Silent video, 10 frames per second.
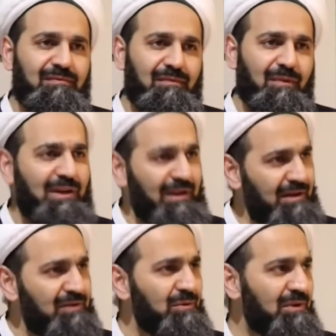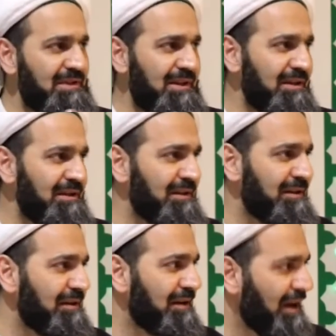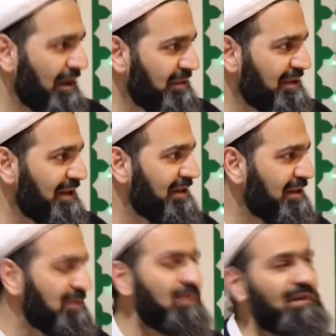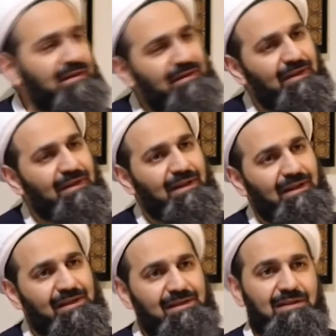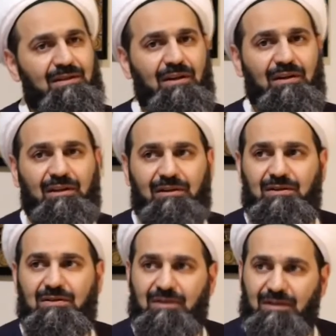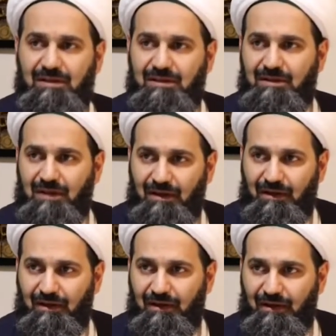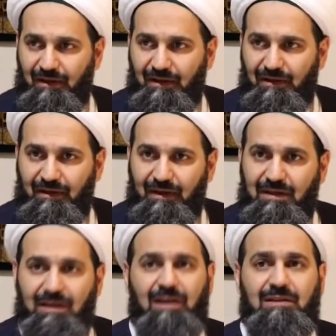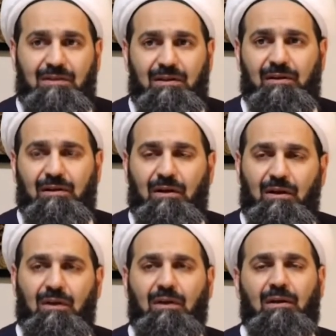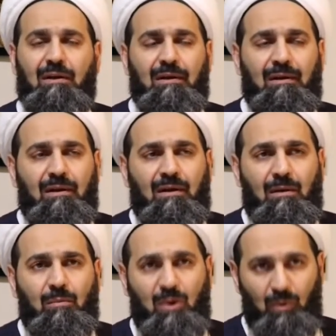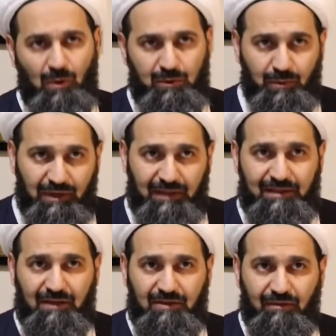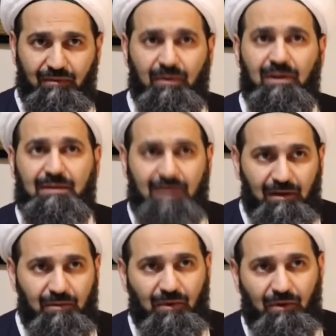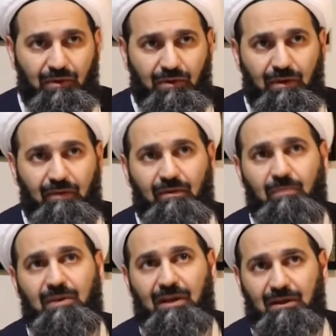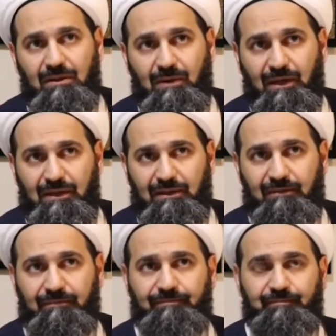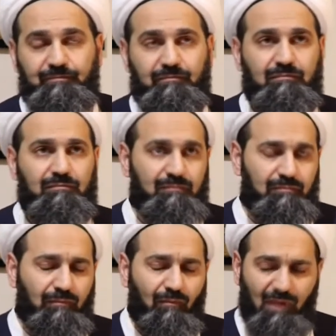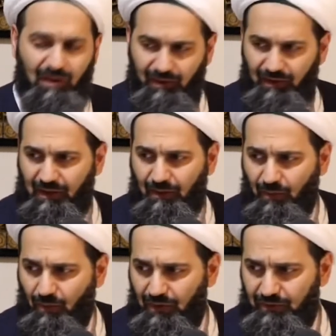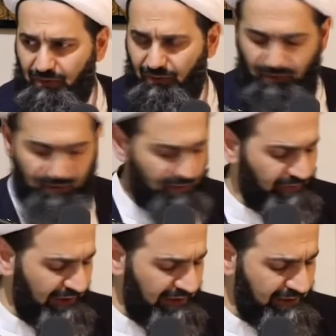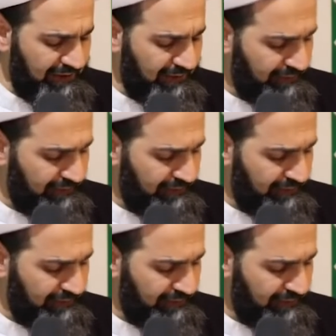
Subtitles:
in English you could say it. I'm intending so that it is gone it is the niyyah is there but we also make intention for the entire month from beginning to end that we want to fast